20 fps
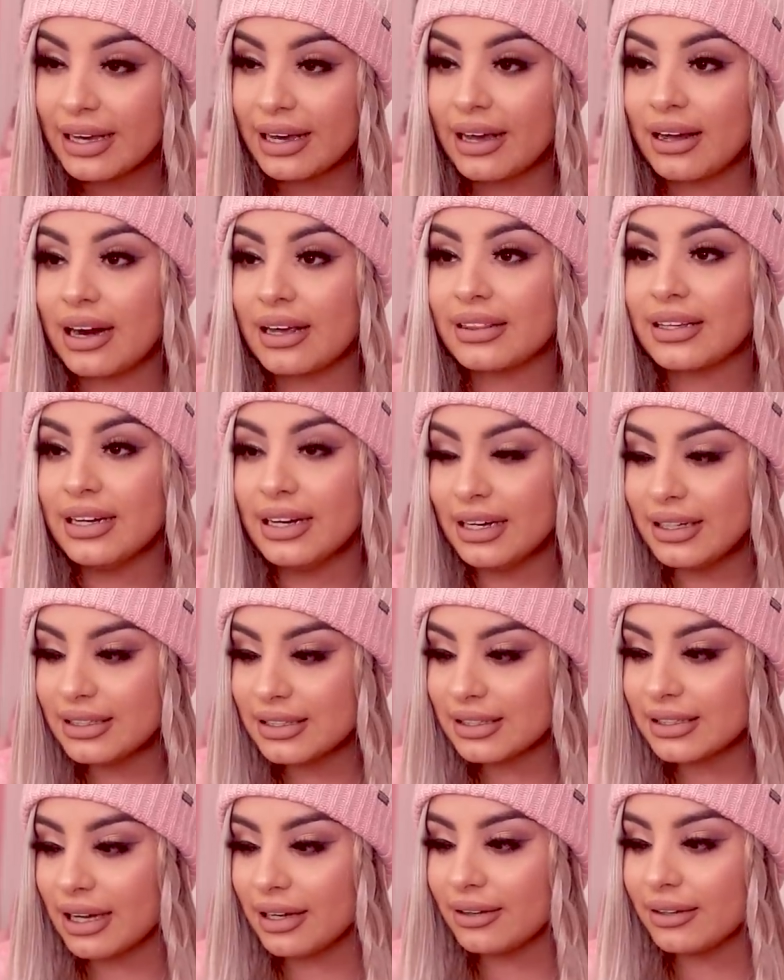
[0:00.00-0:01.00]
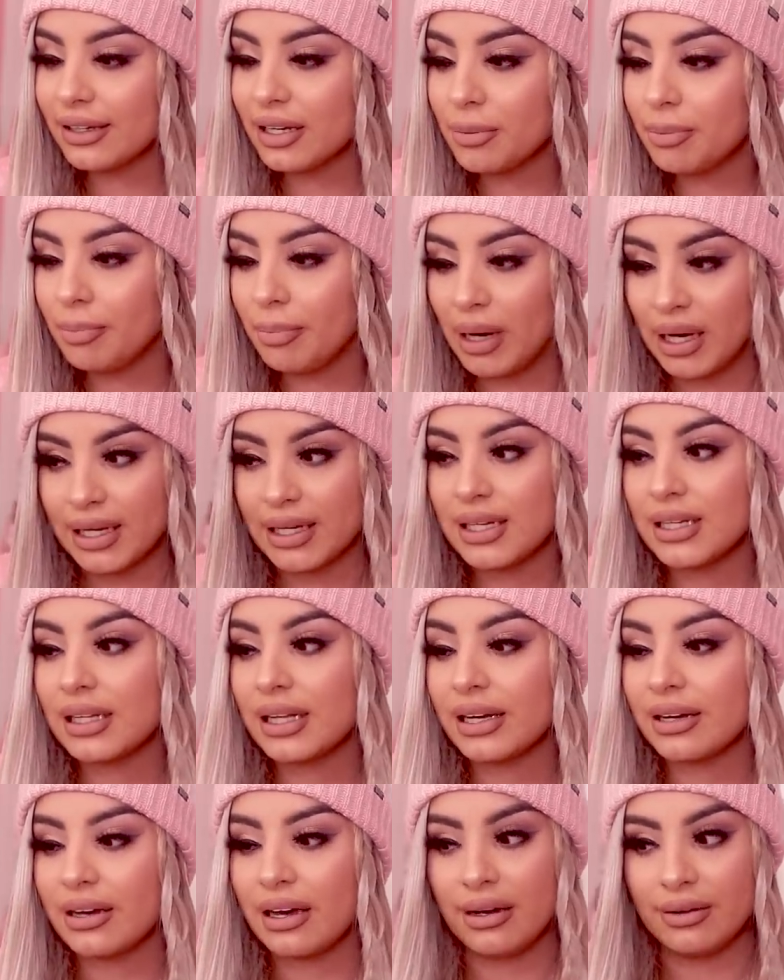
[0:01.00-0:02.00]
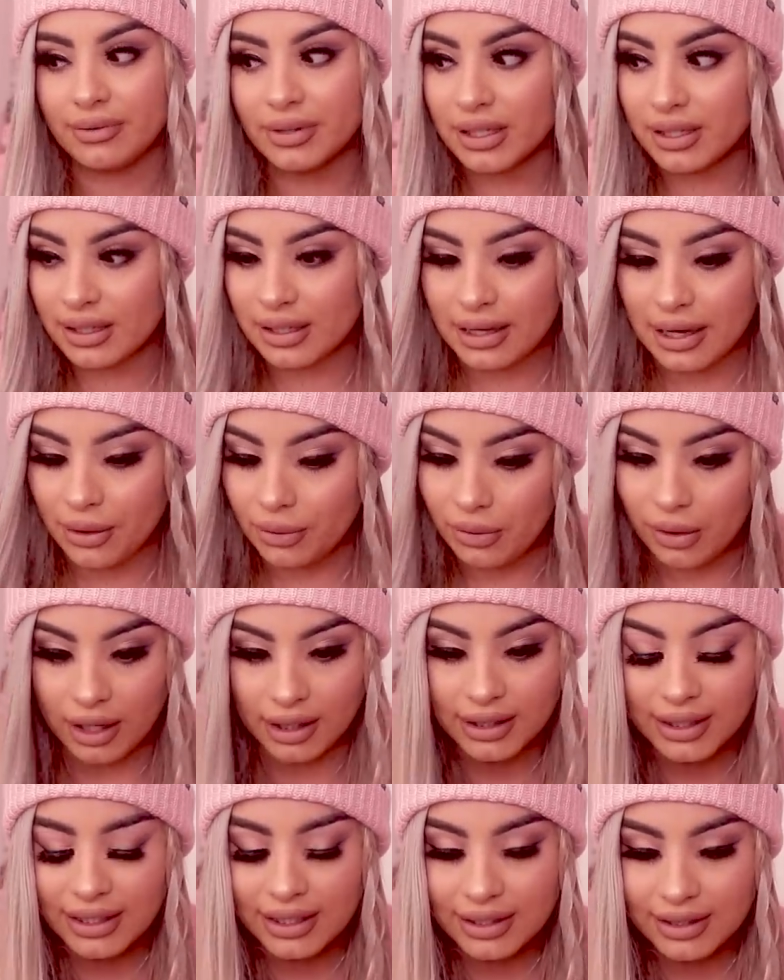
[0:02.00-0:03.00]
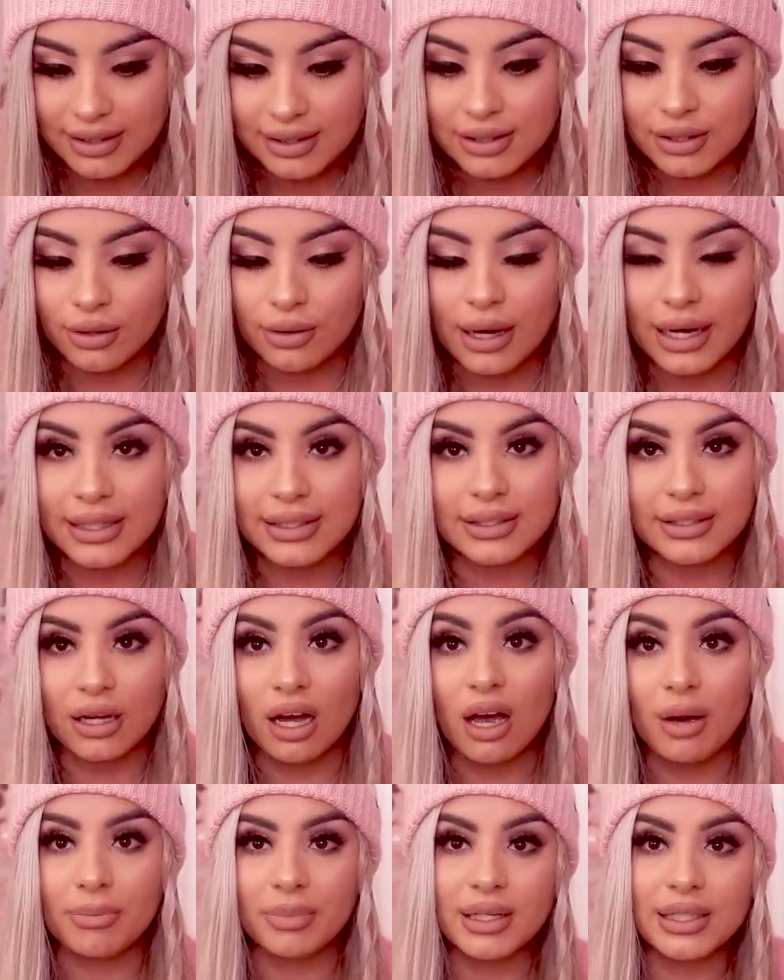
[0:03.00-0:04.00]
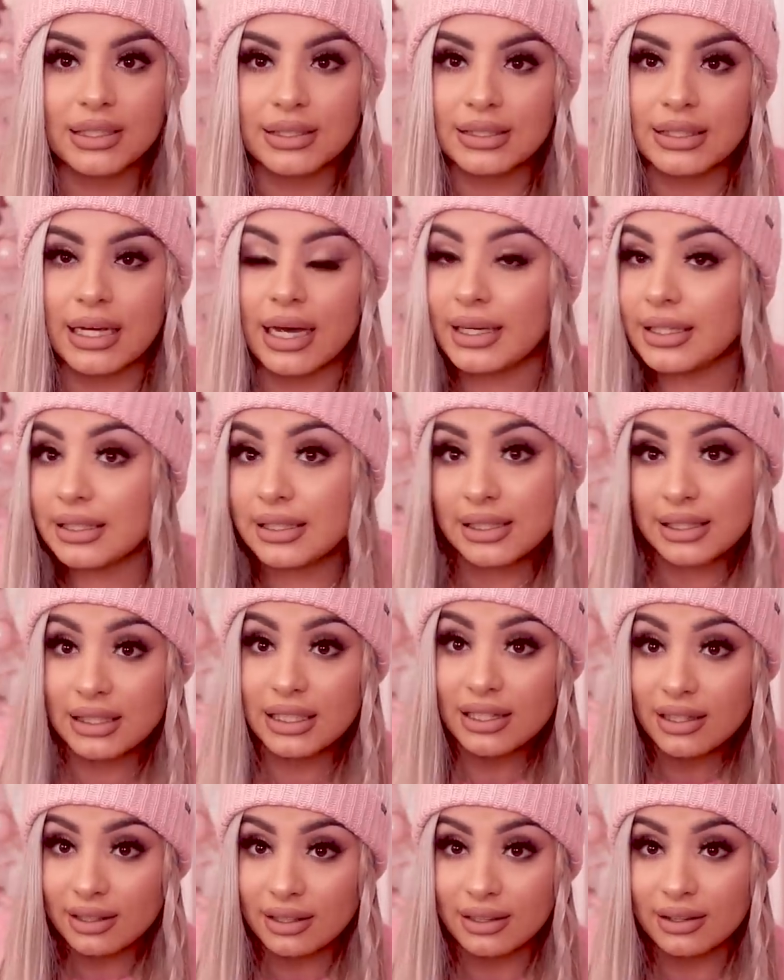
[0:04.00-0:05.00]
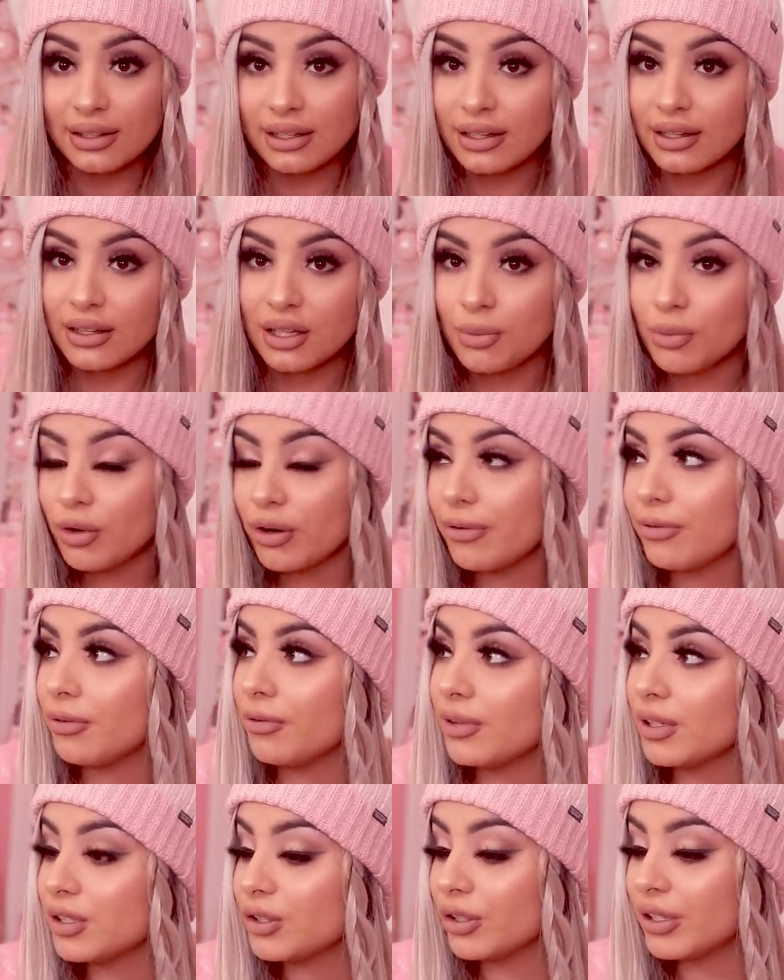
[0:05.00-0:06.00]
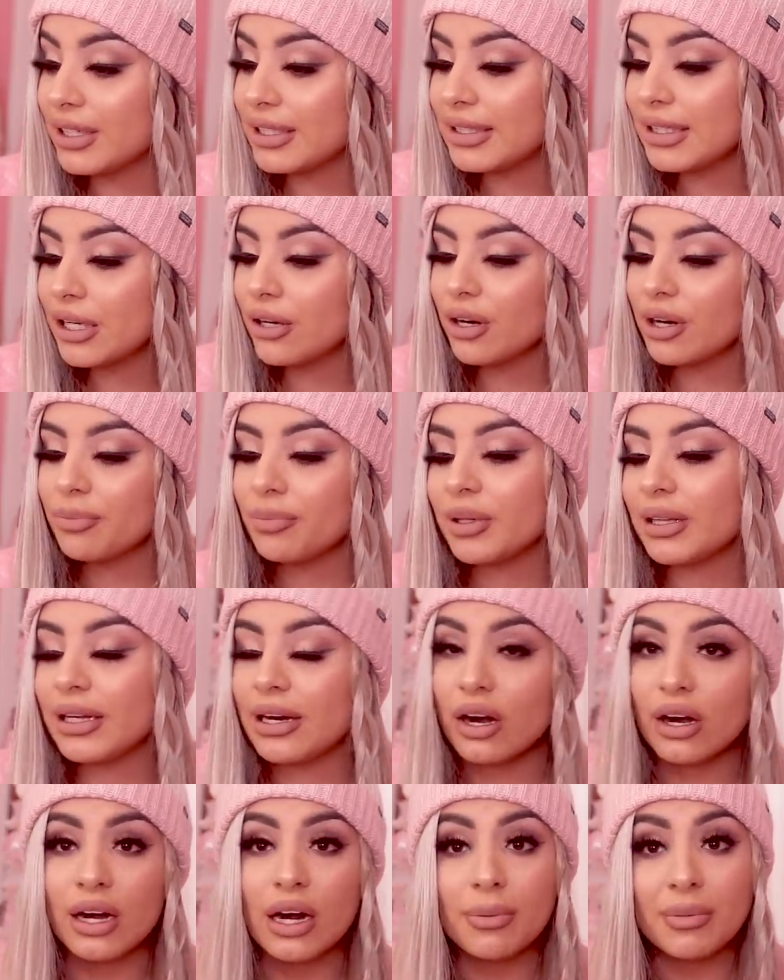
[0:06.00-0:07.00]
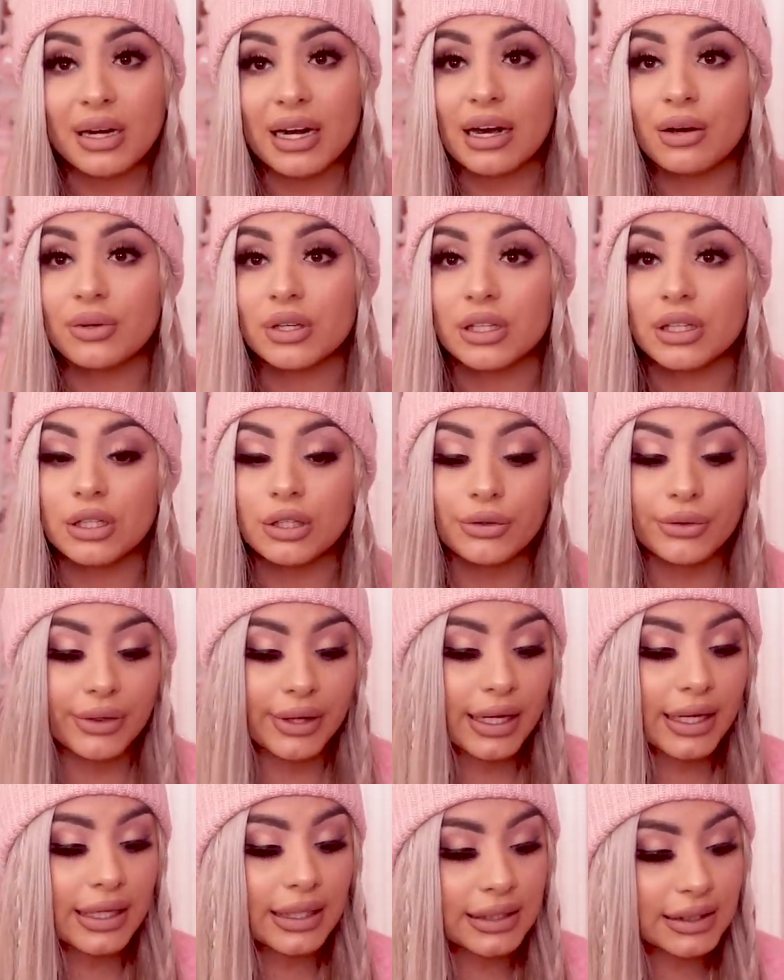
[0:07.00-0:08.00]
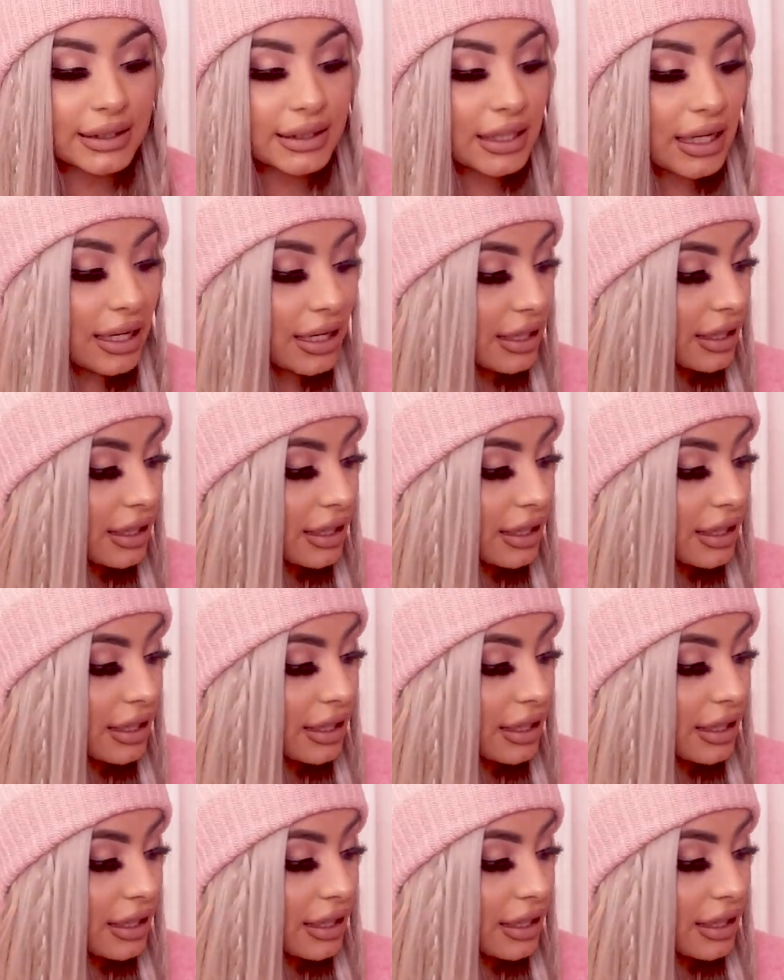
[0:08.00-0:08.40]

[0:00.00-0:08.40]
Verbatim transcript: and i think i just ended up buying like everything i wanted so i stopped because i didn't need anything anymore from victoria's secret but they are coming out with new things